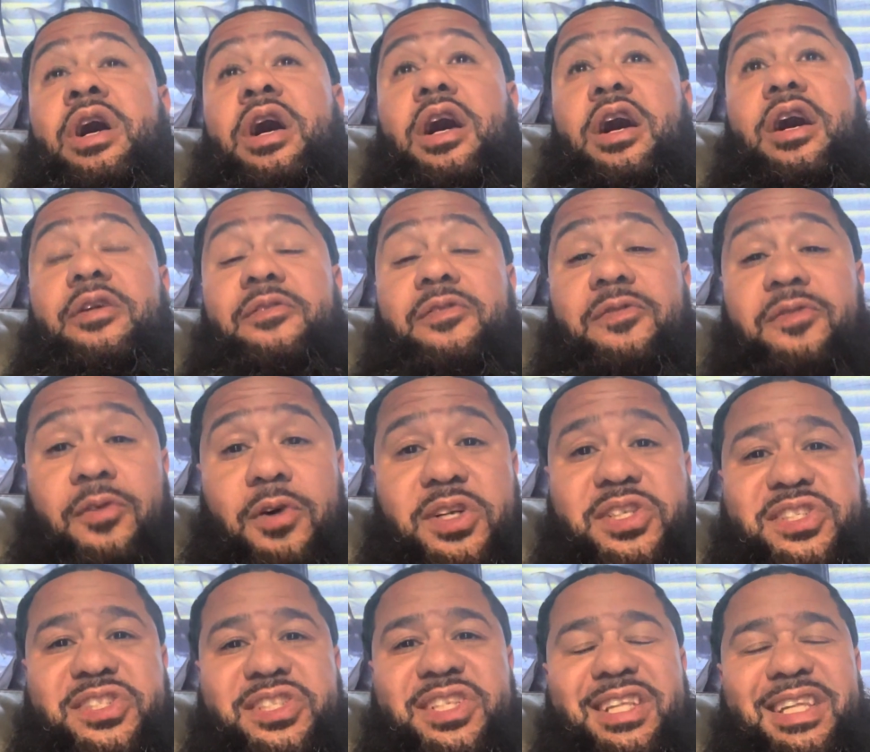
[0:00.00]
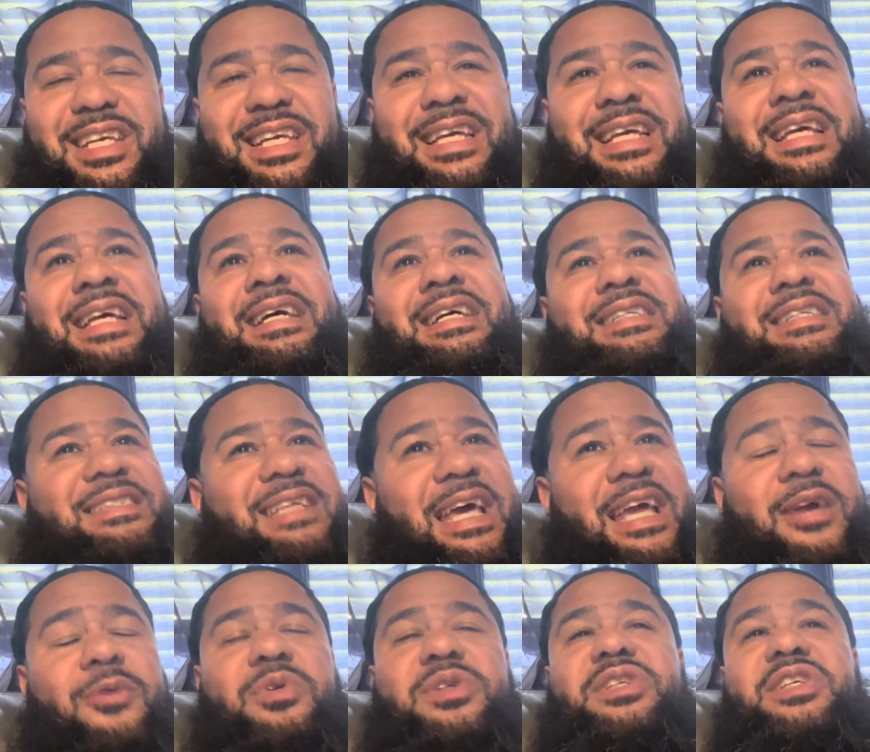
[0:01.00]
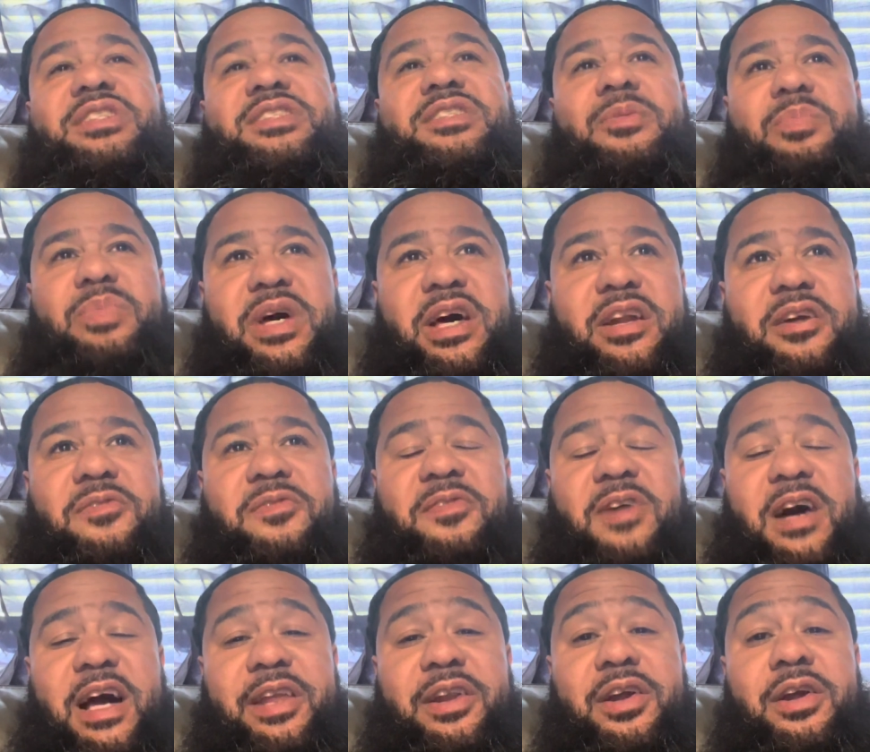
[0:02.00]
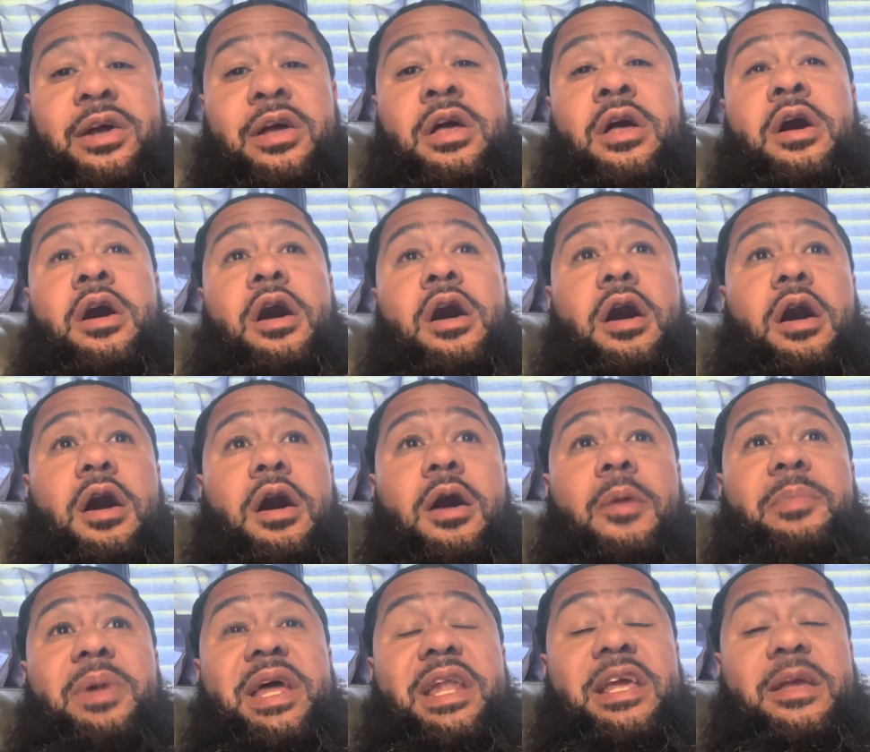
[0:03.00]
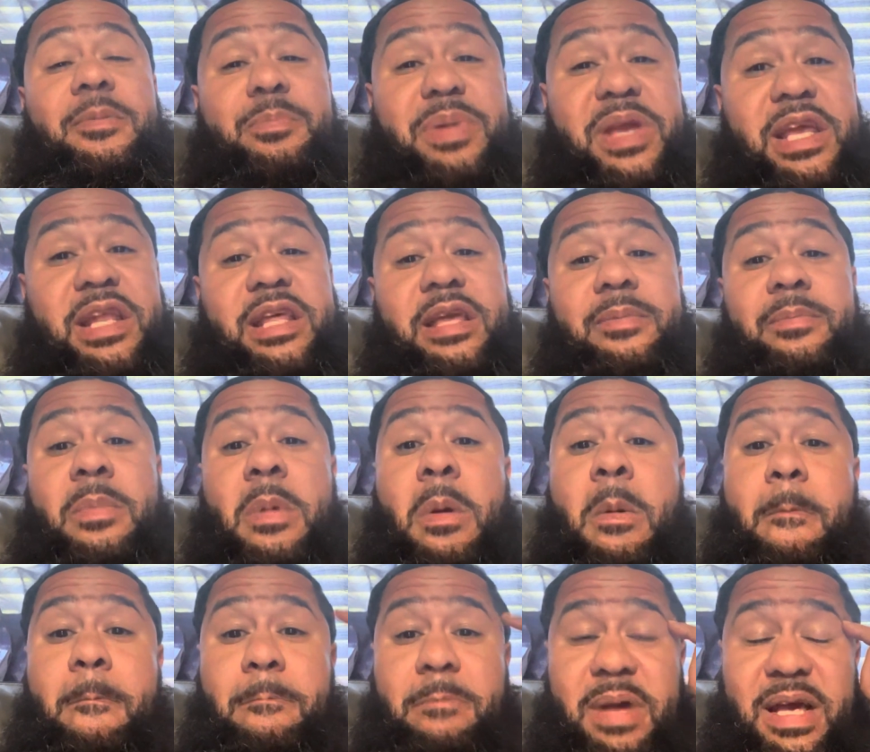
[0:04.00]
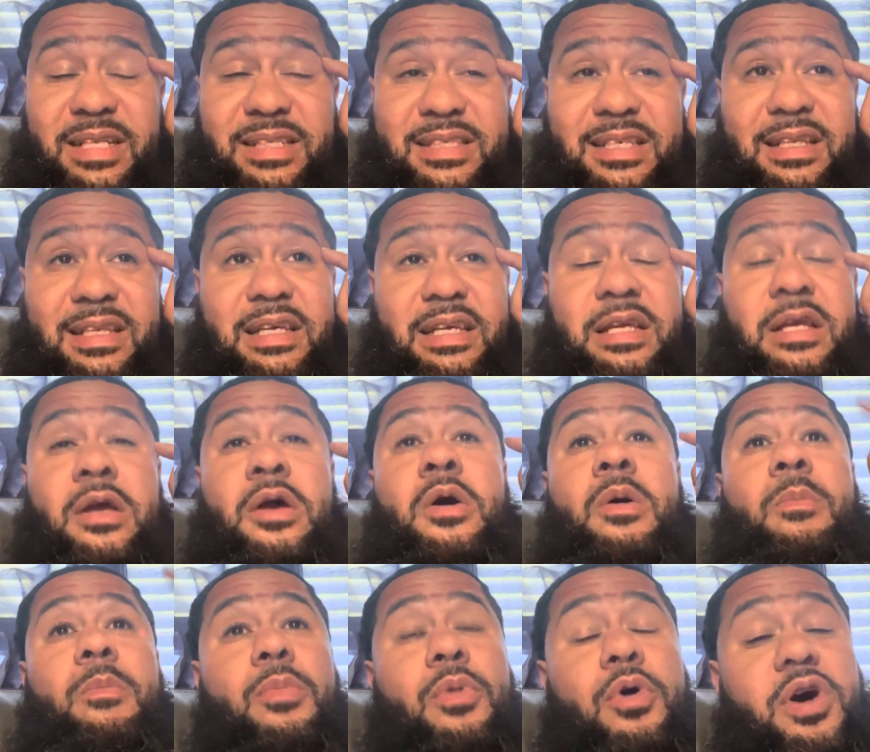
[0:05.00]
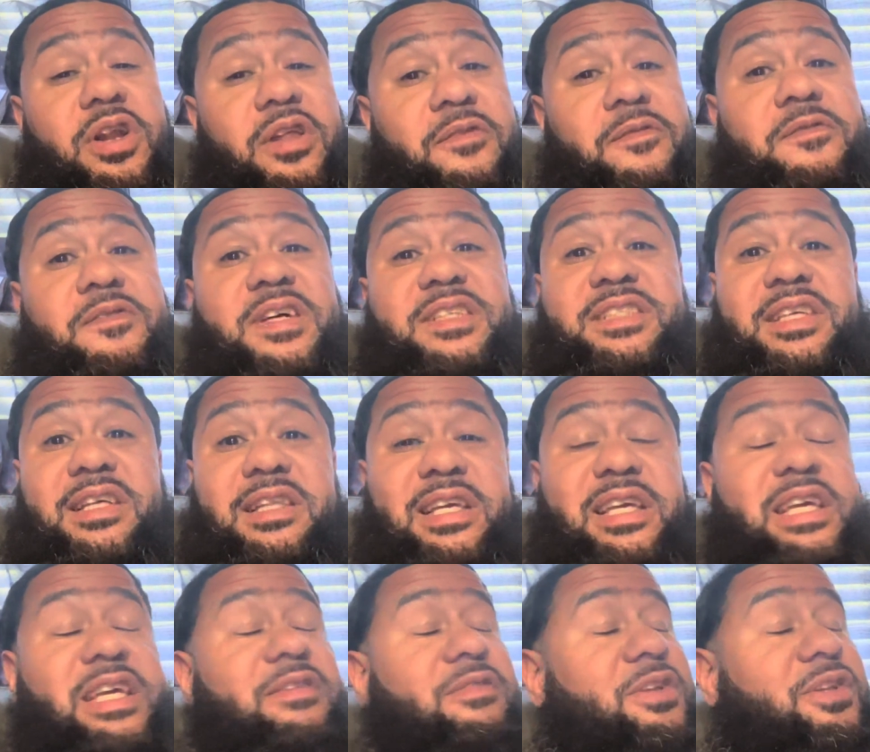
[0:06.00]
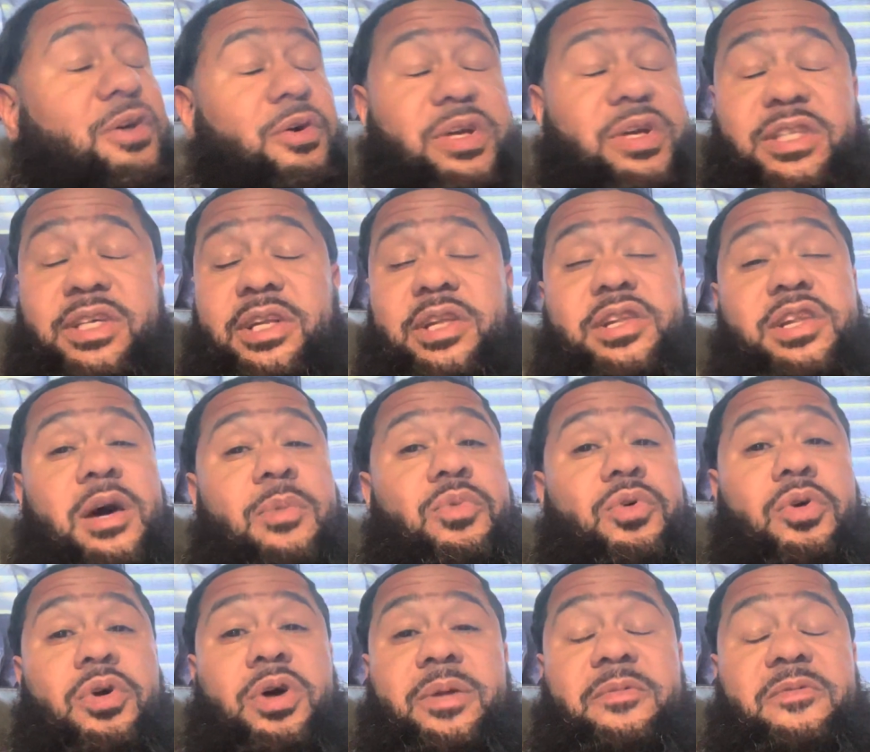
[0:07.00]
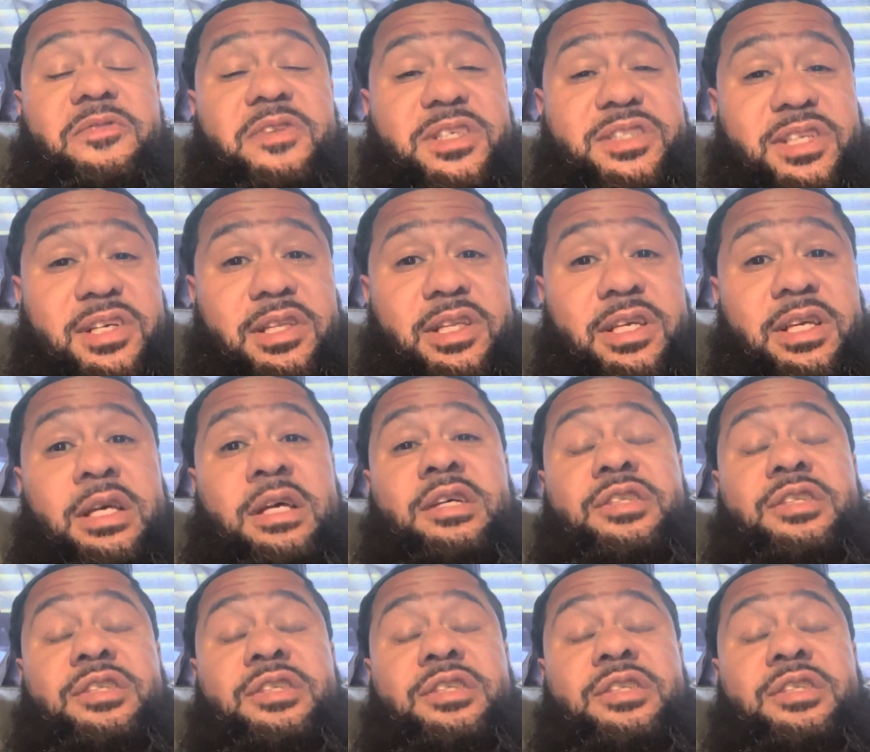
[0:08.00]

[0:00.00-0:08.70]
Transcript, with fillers: Unfortunately, Tank was just a better fighter, um, and he beat him mentally more than physically, even he did a number on him physically.